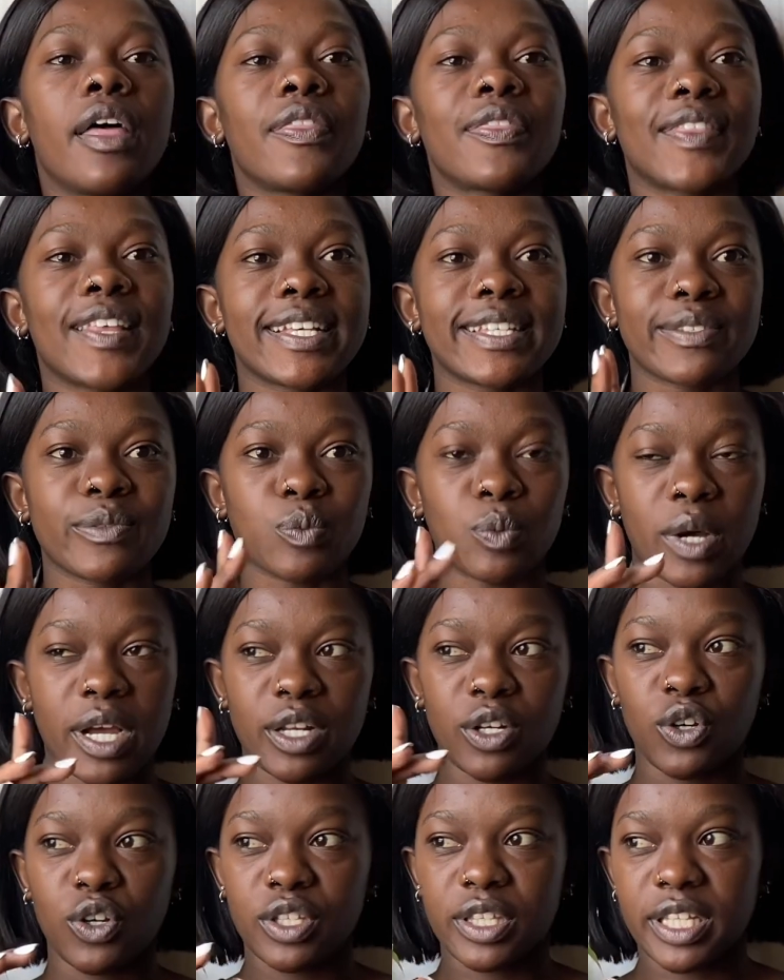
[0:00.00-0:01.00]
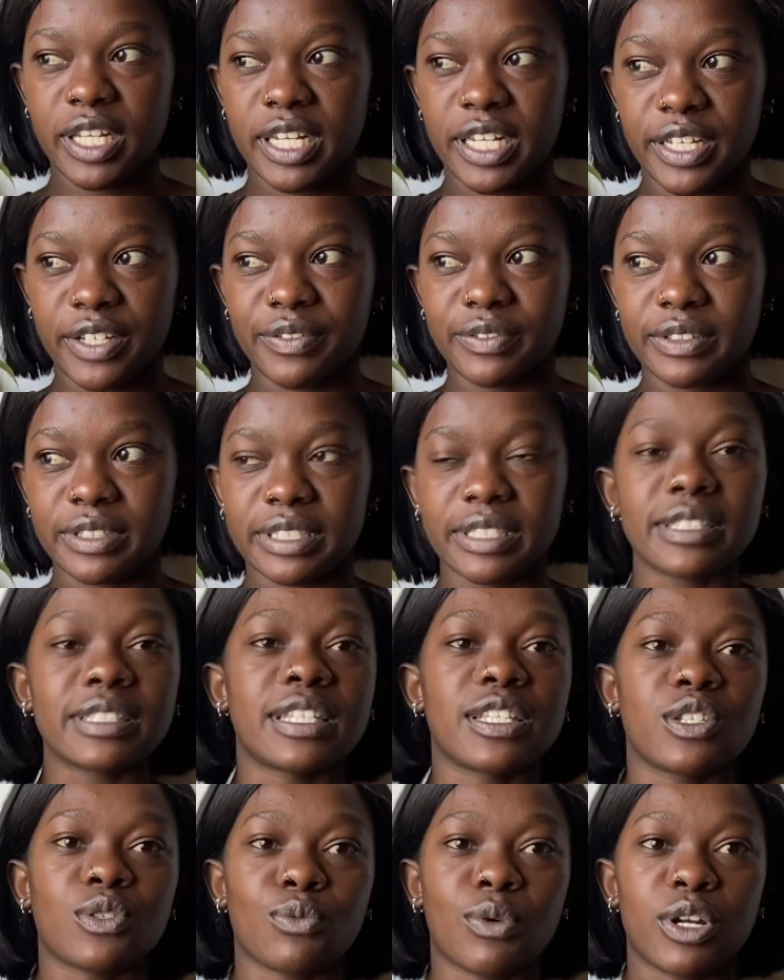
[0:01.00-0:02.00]
there's one on the left
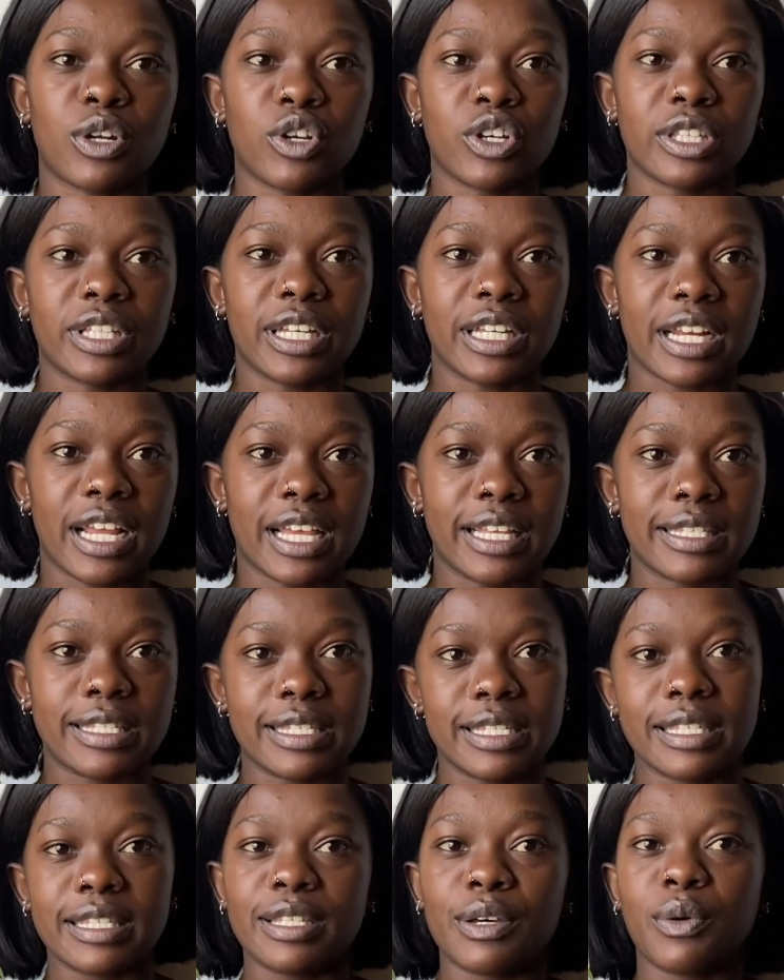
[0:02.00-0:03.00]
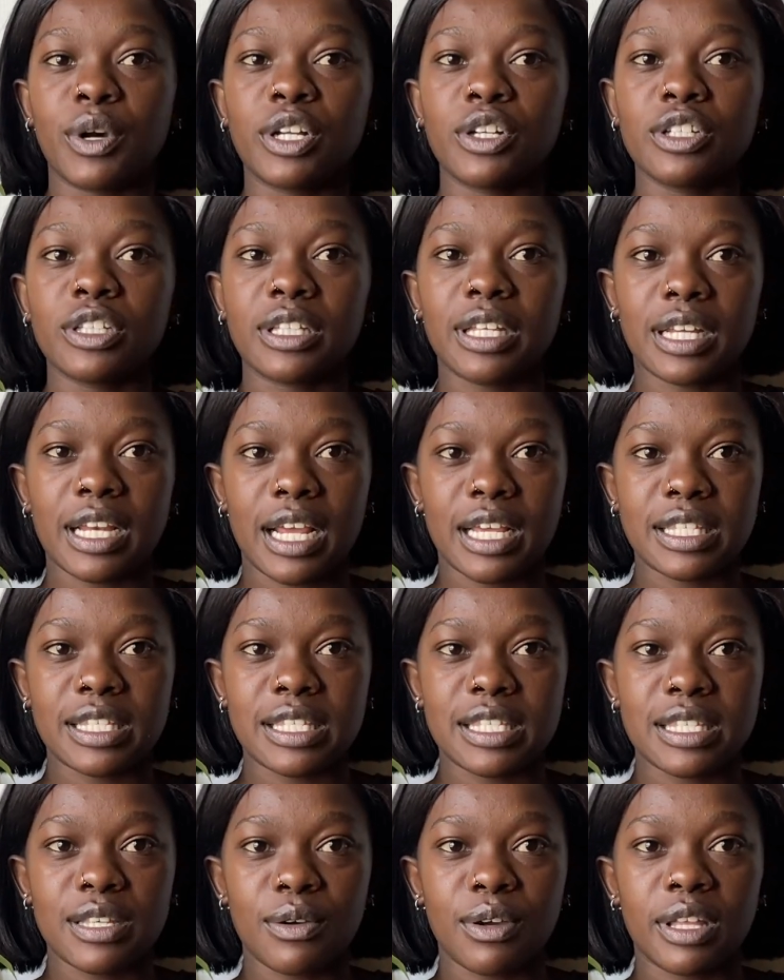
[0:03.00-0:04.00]
there's one on the right the one on the right
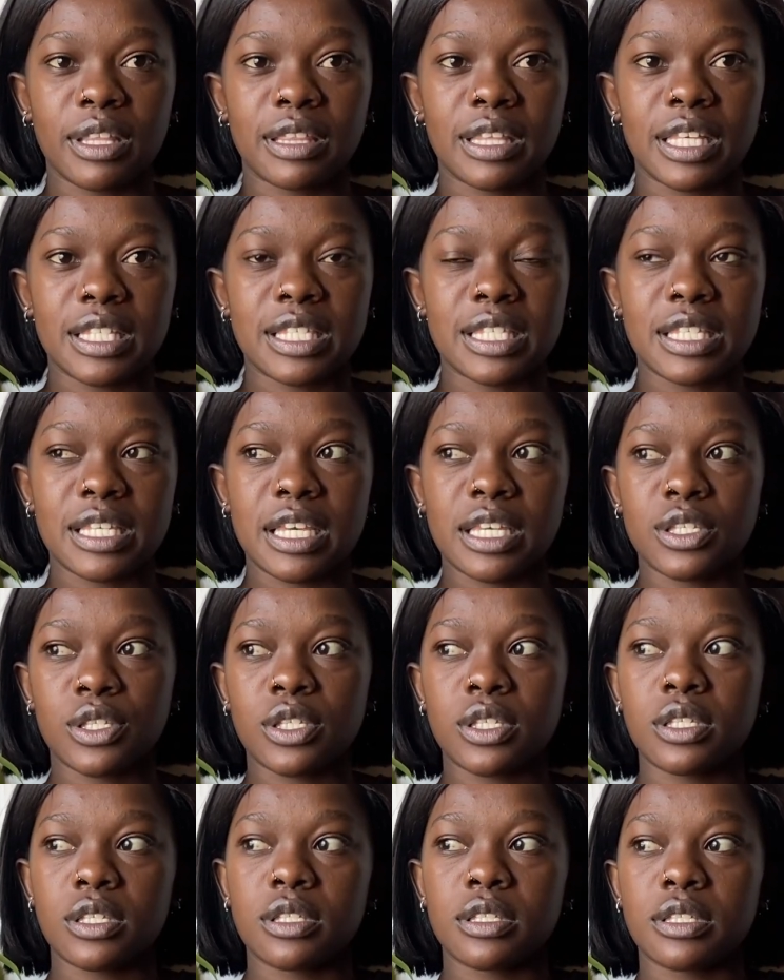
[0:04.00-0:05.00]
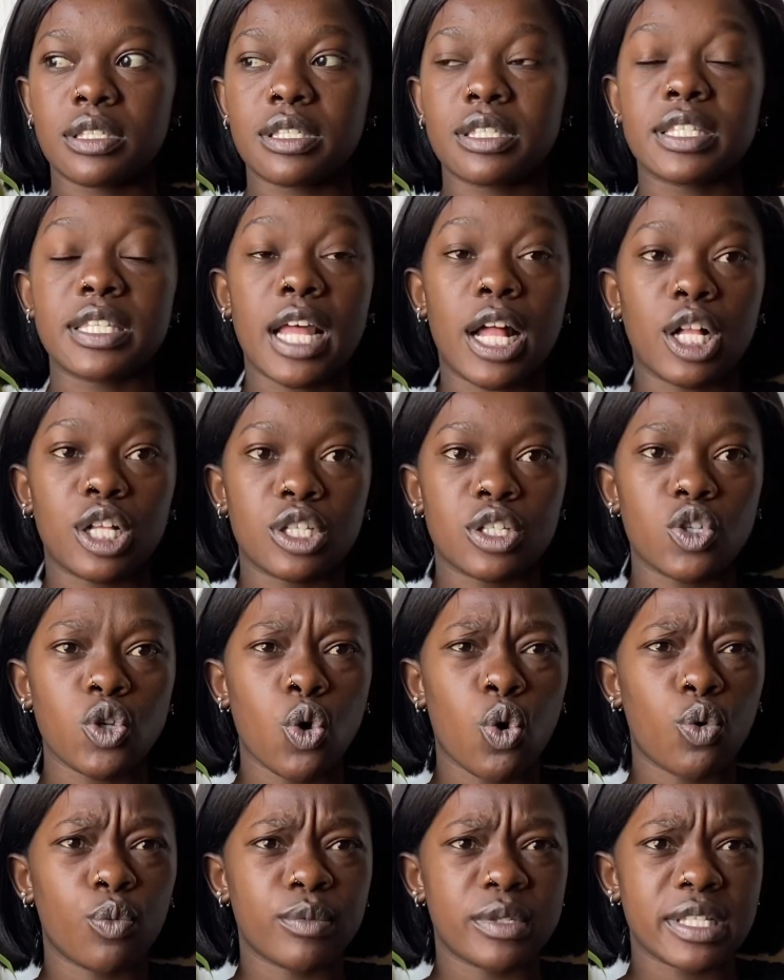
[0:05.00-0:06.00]
is the one that says sells
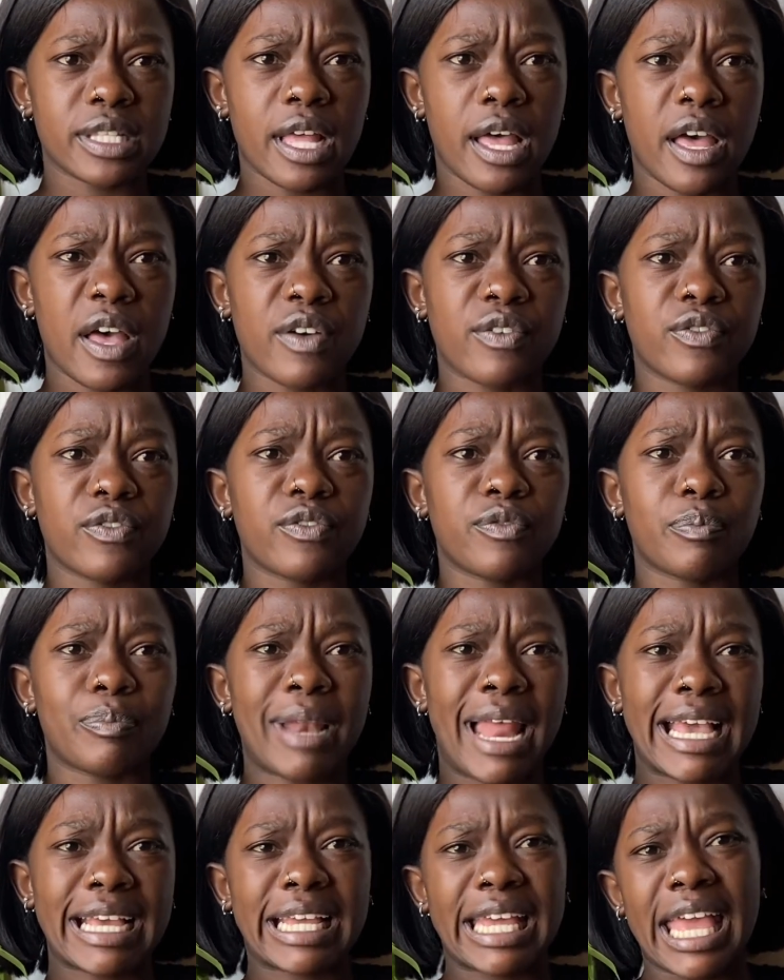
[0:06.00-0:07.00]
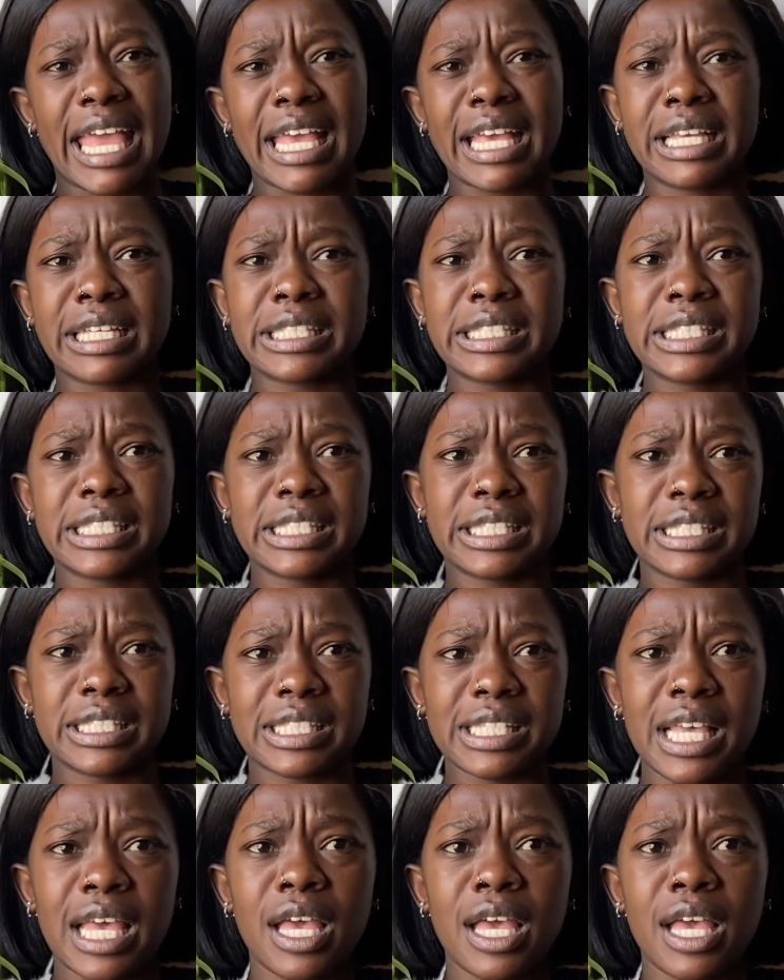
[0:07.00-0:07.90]
home stuff blankets